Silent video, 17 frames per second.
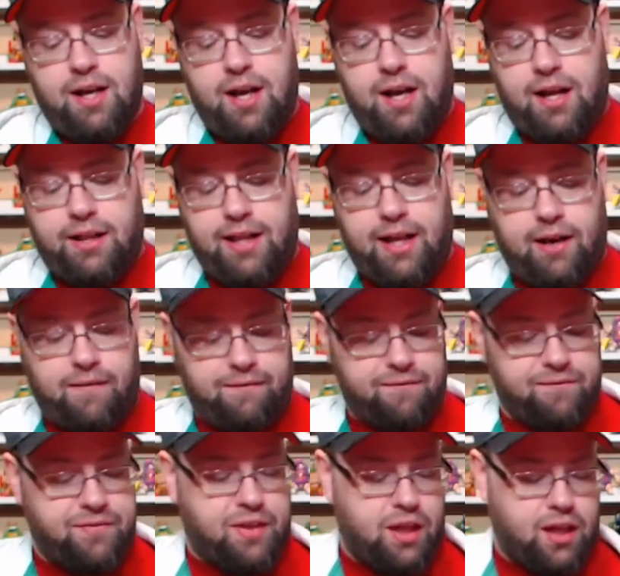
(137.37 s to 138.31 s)
Now,
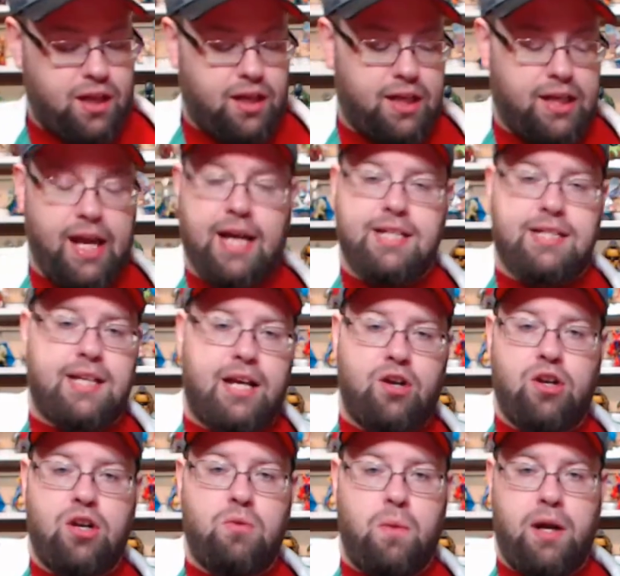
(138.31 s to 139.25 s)
yes, I
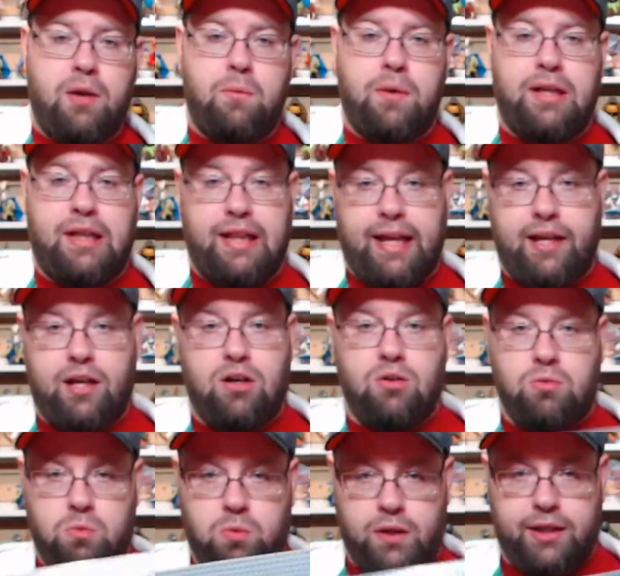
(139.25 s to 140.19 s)
could have went with
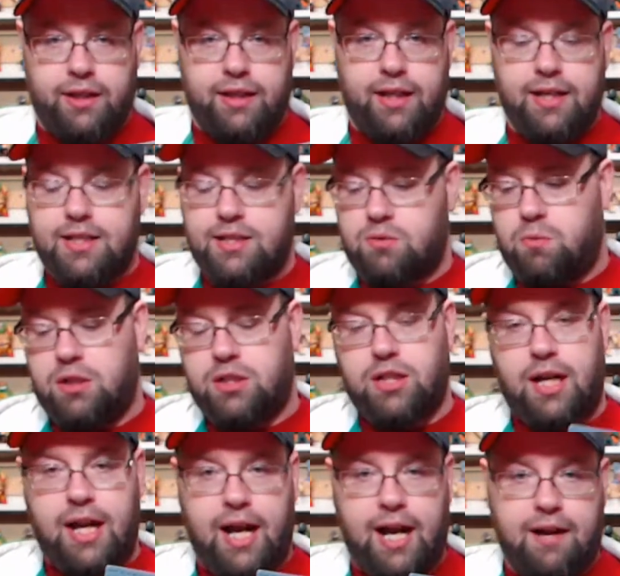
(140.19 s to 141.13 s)
Lego with this, which
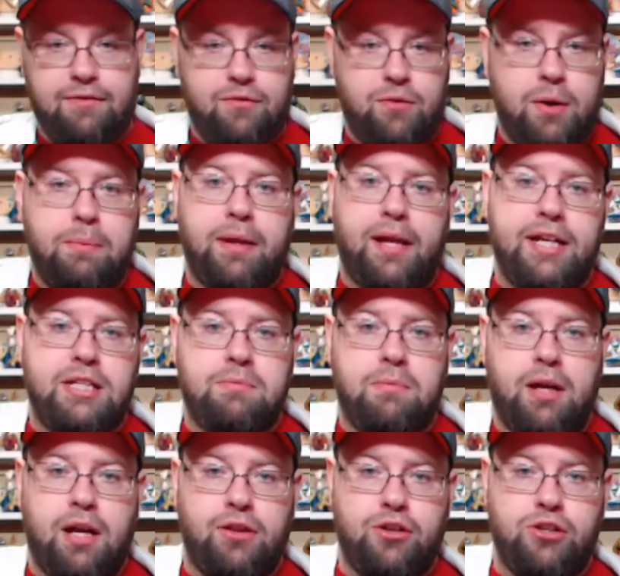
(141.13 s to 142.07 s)
I have replaced
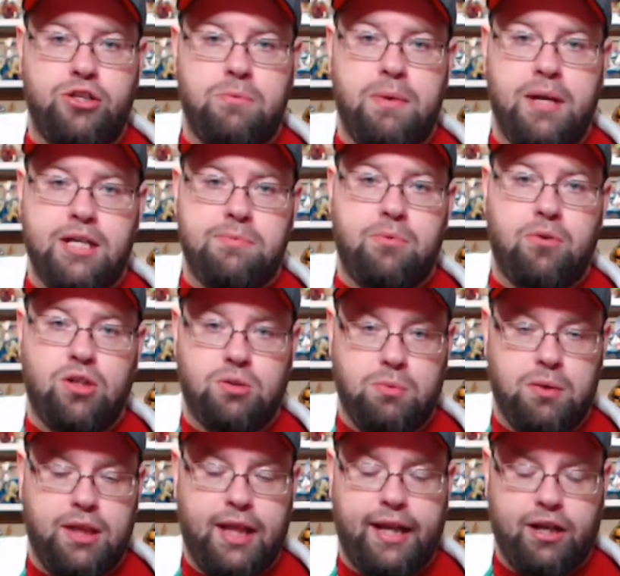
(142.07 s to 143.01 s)
my other two baseboards
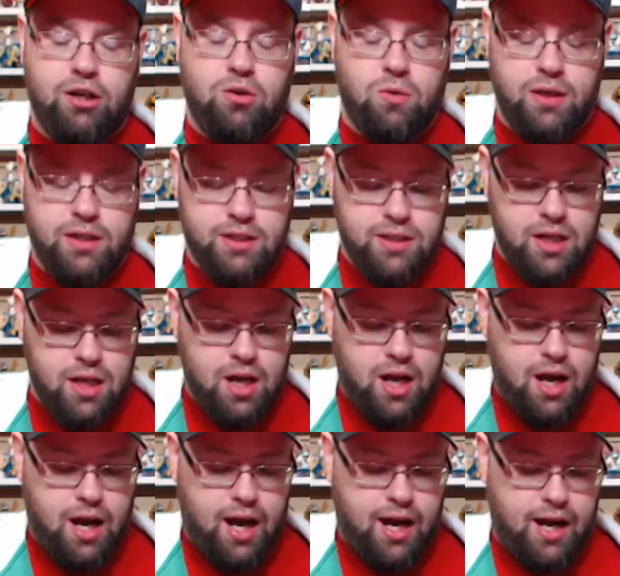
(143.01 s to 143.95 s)
with Lego ones.
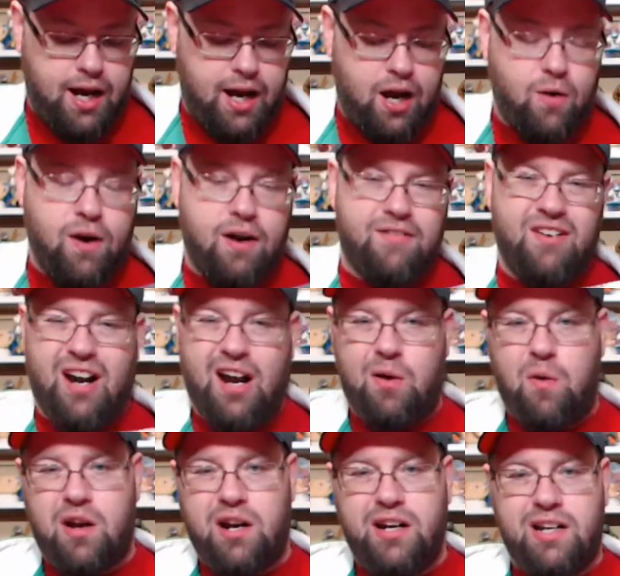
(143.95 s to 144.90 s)
However, I
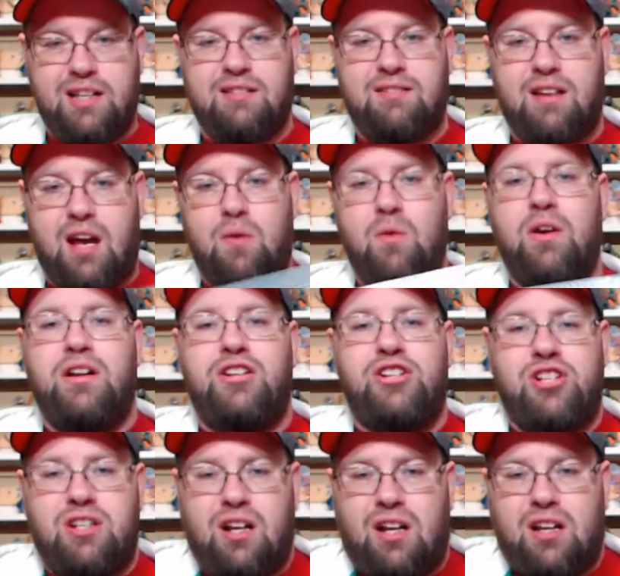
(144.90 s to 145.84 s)
wanted a
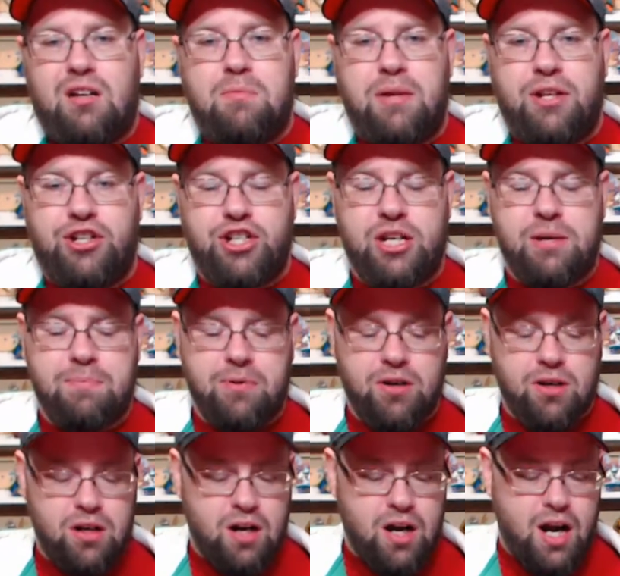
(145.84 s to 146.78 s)
little bit
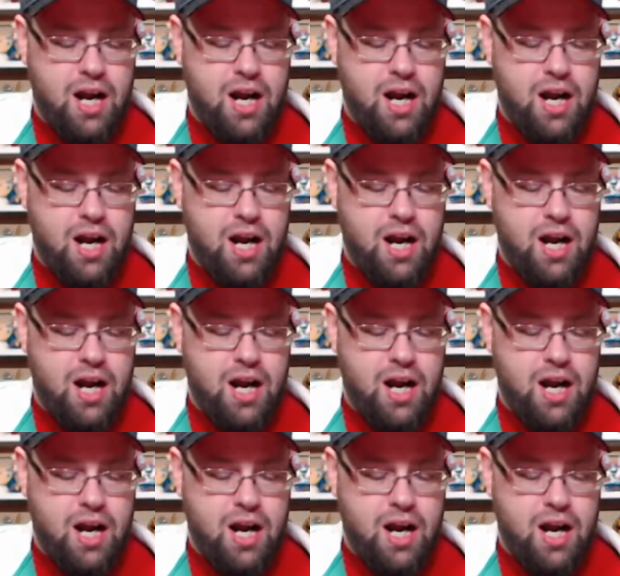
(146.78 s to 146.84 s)
cheaper.